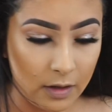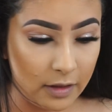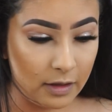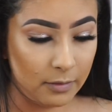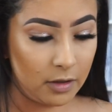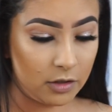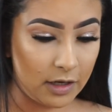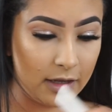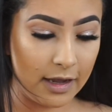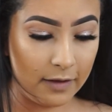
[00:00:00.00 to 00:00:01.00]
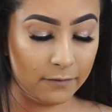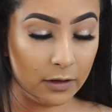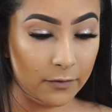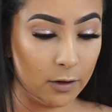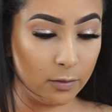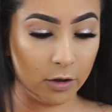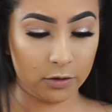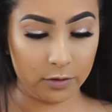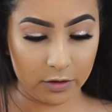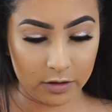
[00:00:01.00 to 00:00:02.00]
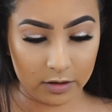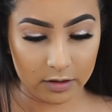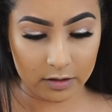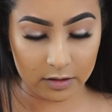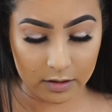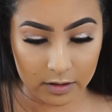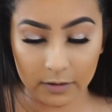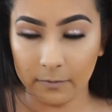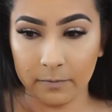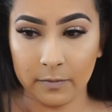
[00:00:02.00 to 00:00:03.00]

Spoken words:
And then I'm going to take a fluffier brush, which is this is the